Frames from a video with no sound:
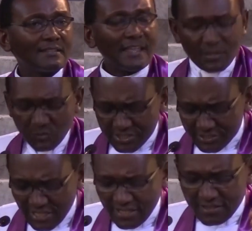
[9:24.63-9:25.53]
that they would
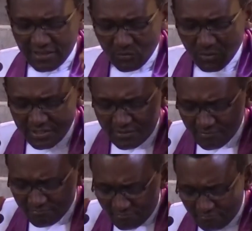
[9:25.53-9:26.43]
sing, they would
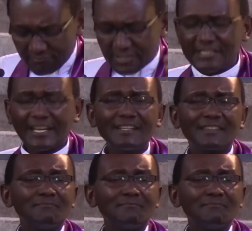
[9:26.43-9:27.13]
recite